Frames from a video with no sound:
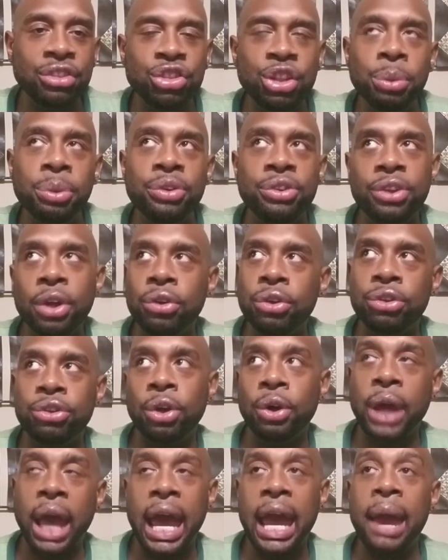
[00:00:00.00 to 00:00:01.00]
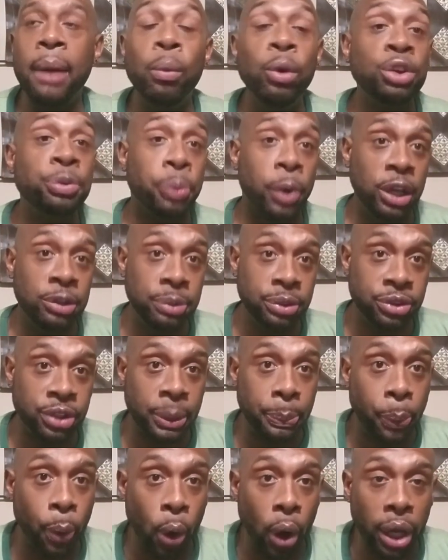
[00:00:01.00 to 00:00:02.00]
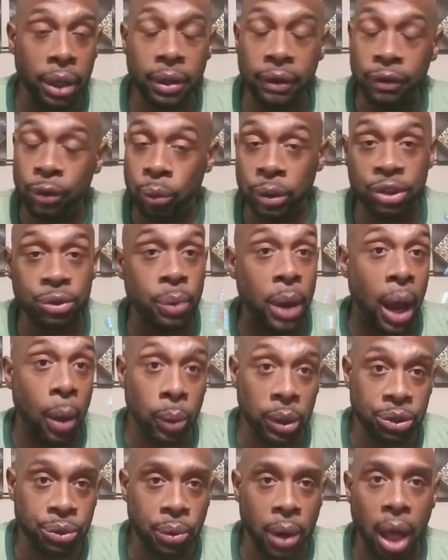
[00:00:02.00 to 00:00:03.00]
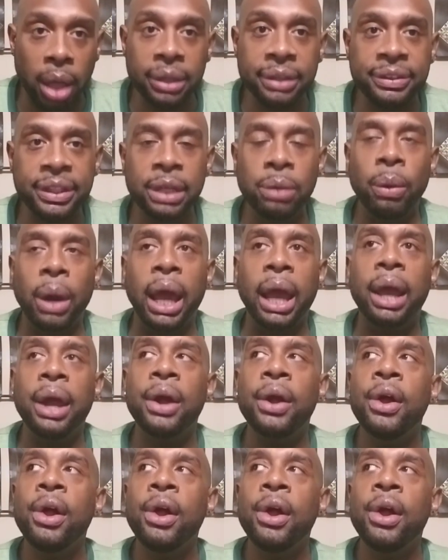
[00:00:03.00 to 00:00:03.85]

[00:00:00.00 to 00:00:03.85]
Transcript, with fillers: She was so, so, so kind, which brings me to the point of the reason why I went through all this anyway.